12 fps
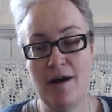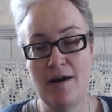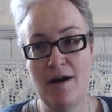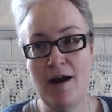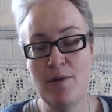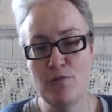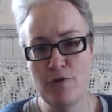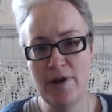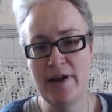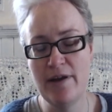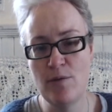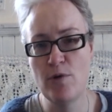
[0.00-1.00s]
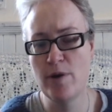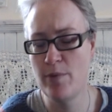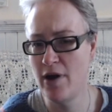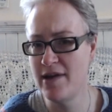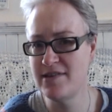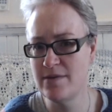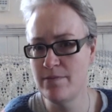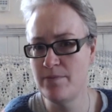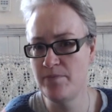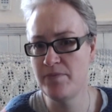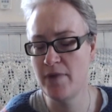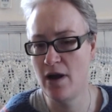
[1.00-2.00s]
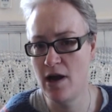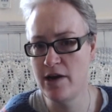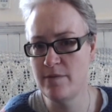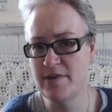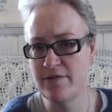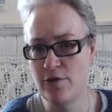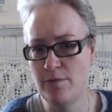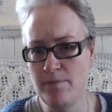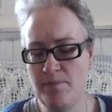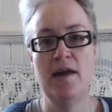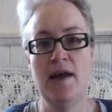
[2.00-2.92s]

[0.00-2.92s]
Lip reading: I'm really going to want to buy some items from.